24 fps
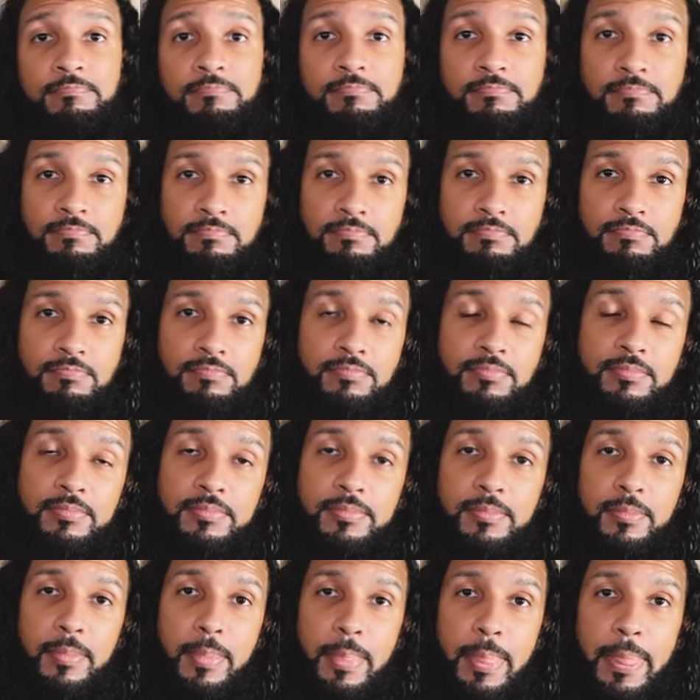
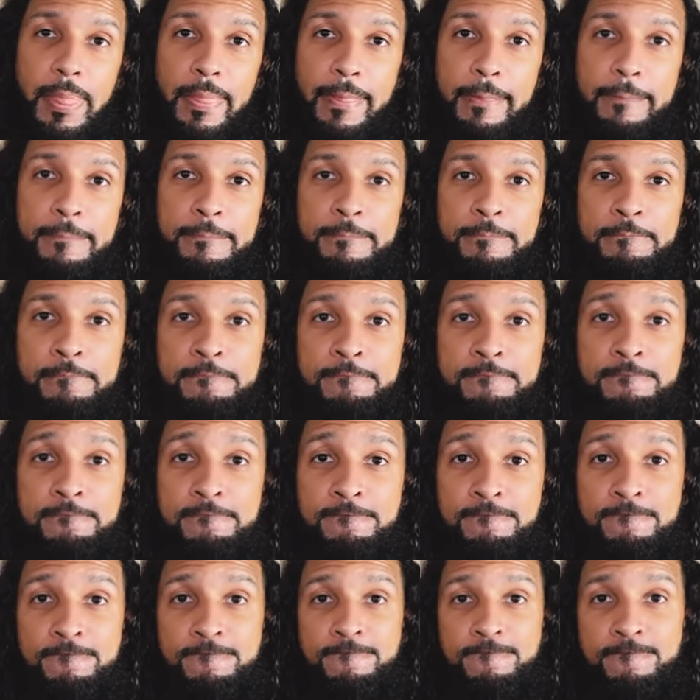
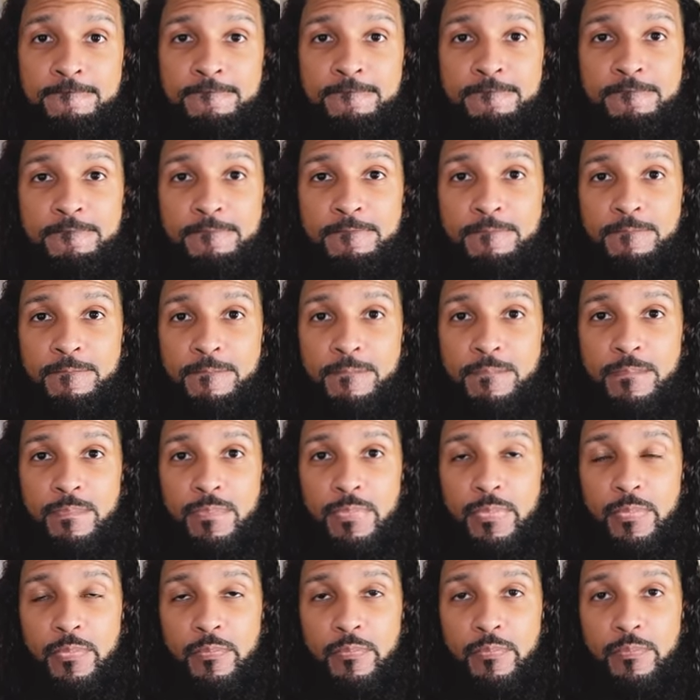
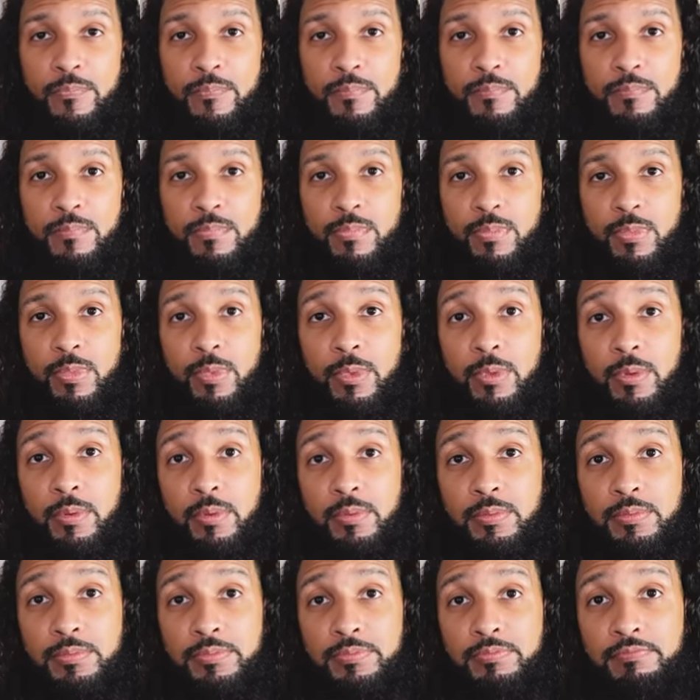
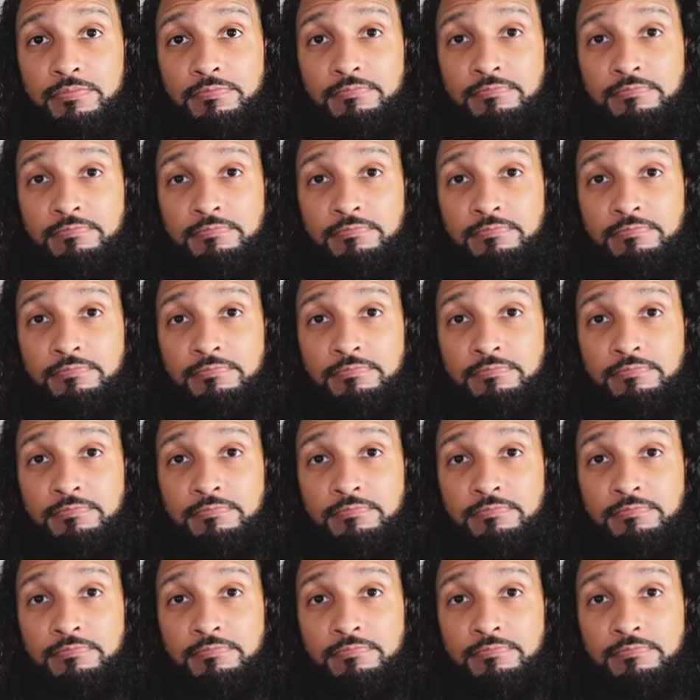(not speaking)